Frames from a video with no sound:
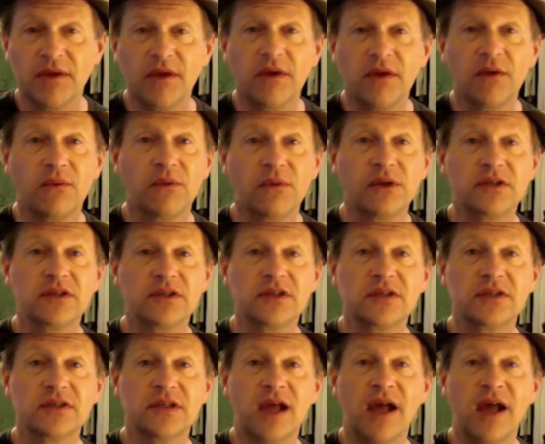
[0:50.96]
which
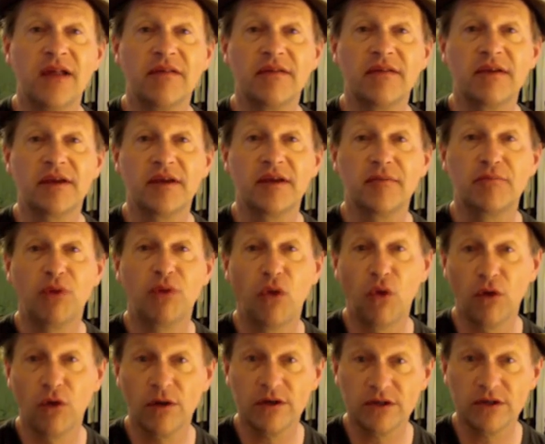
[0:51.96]
is not the
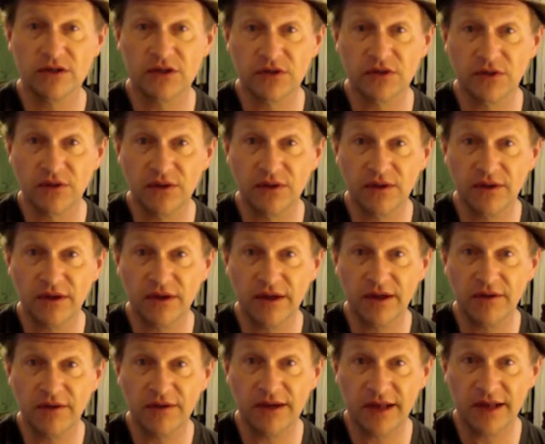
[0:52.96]
porn store
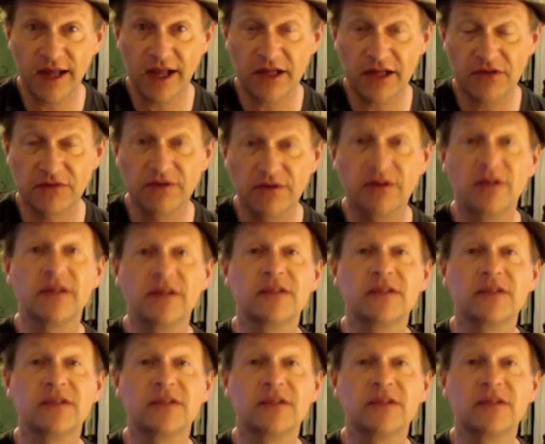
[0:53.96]
here in Nashville.